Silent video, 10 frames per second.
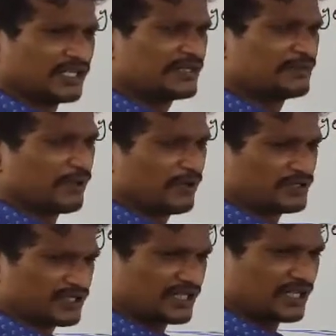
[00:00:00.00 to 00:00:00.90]
leaf
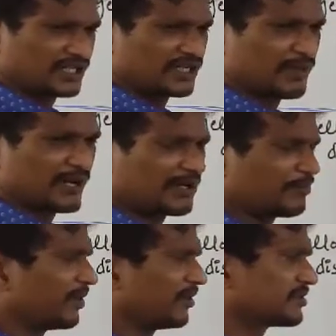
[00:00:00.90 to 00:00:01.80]
pods and other
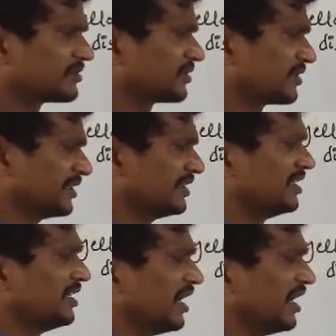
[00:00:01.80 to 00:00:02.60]
plant pods, right?